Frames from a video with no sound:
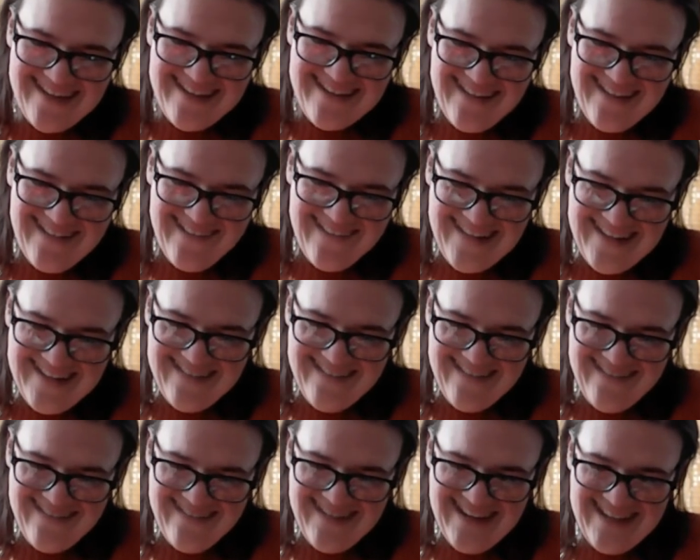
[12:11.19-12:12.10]
I know.
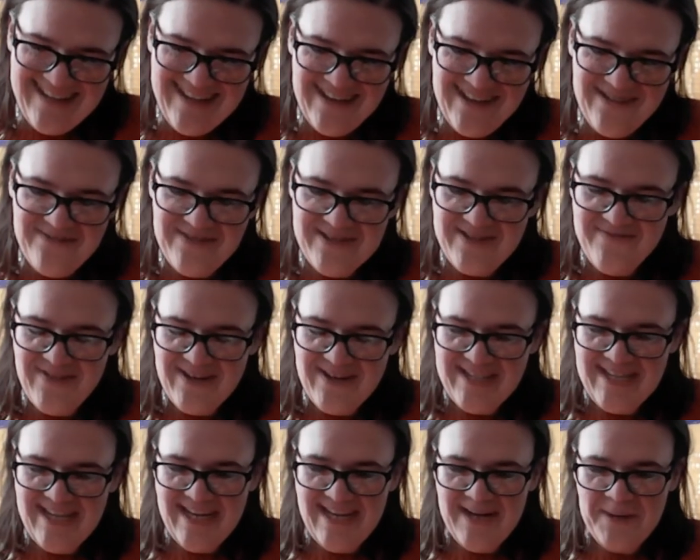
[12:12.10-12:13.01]
I thought it was
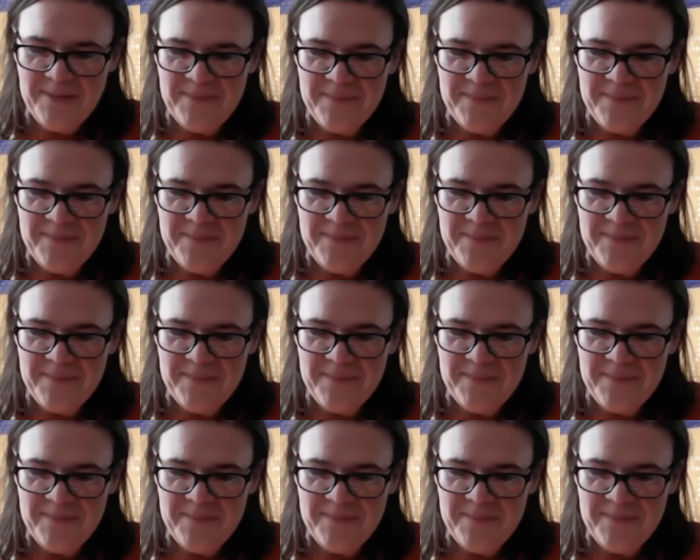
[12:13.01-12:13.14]
funny.